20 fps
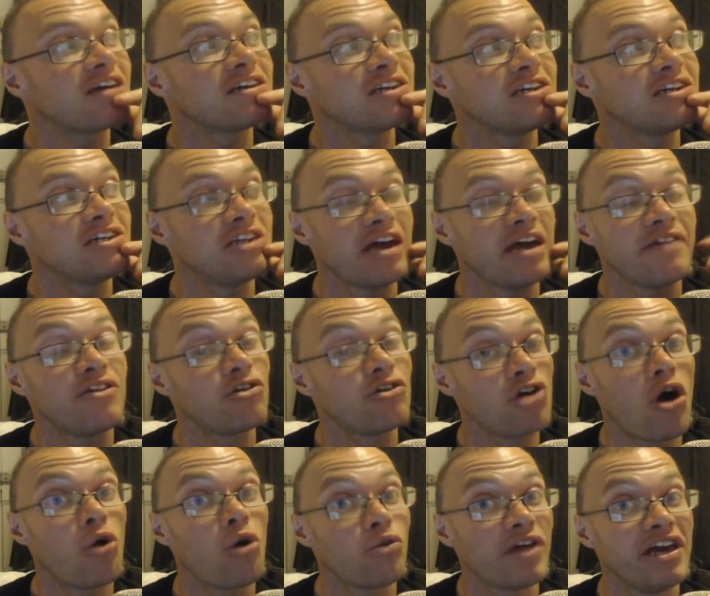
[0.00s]
get the
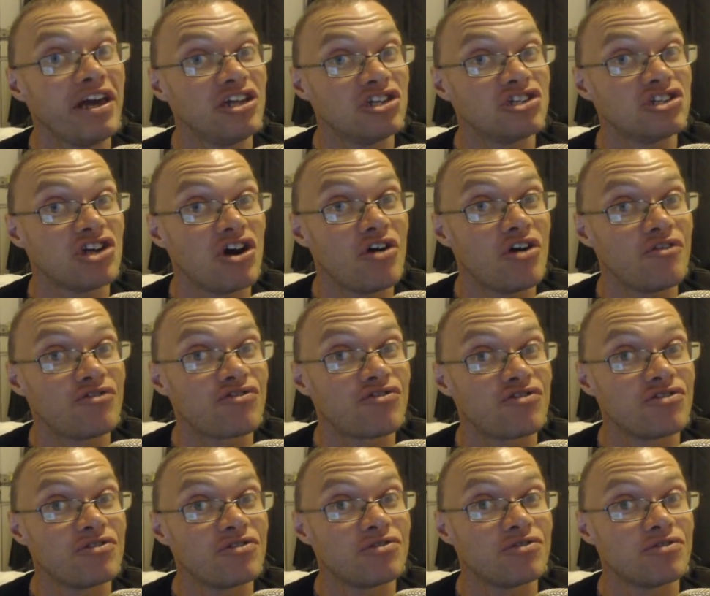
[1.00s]
goal that he deserves
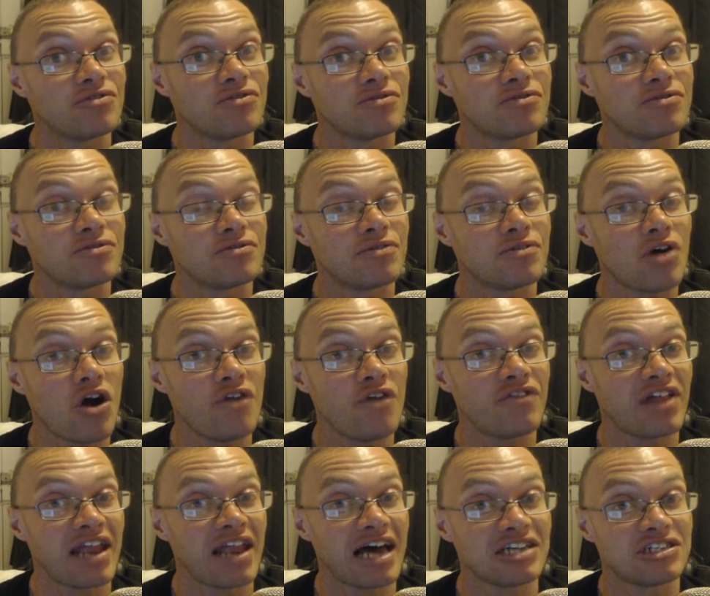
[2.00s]

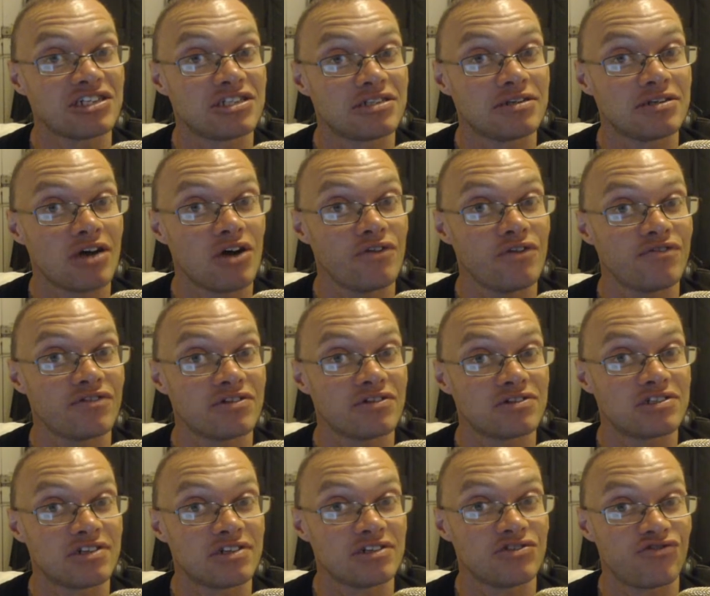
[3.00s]

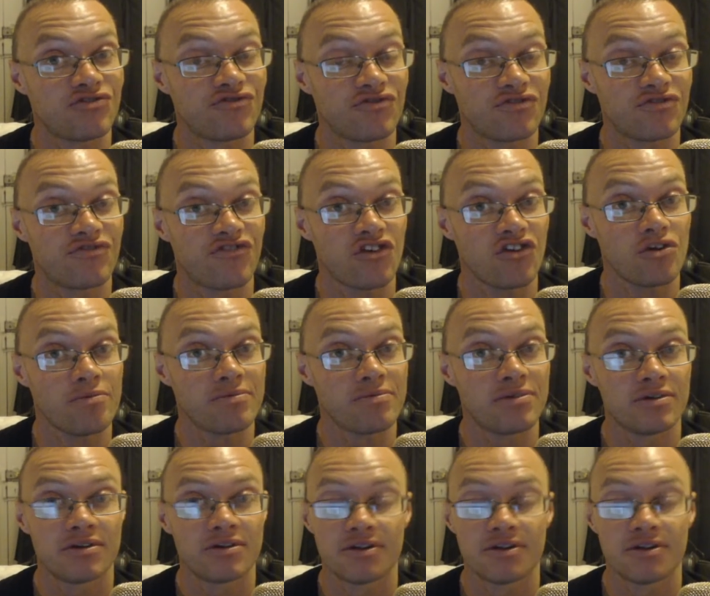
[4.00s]
since Fulham,